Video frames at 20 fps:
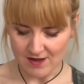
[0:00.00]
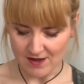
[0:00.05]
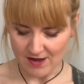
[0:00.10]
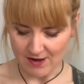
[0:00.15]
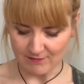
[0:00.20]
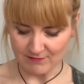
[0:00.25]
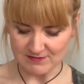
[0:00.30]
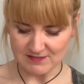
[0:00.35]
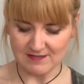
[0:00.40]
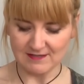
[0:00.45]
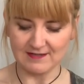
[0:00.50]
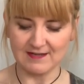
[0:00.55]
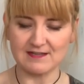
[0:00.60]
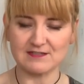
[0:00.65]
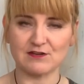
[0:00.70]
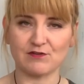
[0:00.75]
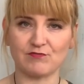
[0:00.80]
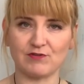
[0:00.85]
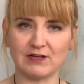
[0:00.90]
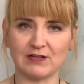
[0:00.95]
because I think
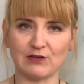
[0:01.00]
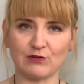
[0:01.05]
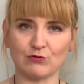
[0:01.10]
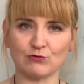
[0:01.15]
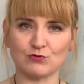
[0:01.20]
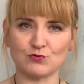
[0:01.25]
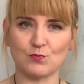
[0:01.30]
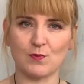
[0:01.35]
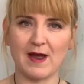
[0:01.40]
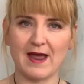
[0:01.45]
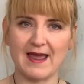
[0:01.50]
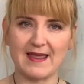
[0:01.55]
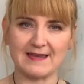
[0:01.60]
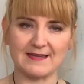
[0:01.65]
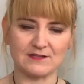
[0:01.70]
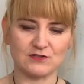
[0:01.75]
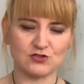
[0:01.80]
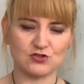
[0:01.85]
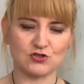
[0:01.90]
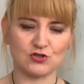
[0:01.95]
it's a really good
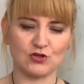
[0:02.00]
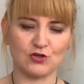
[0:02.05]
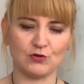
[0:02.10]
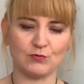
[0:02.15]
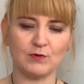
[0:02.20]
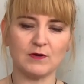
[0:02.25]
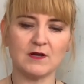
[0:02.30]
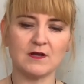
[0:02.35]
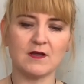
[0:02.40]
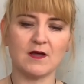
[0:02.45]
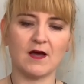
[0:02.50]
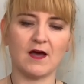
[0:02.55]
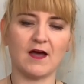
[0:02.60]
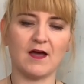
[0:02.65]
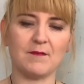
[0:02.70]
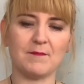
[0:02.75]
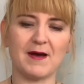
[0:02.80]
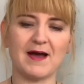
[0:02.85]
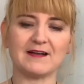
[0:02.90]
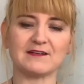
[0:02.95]
way to
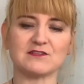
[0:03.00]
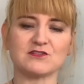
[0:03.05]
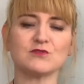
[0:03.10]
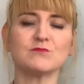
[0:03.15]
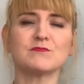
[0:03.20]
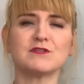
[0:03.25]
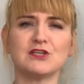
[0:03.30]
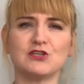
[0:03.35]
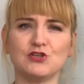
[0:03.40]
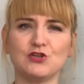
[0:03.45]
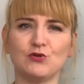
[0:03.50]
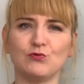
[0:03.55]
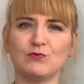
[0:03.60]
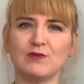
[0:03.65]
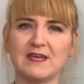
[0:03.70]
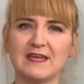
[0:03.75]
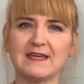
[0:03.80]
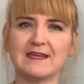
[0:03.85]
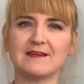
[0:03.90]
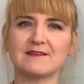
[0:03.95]
add something
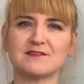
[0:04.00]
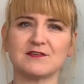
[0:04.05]
unique.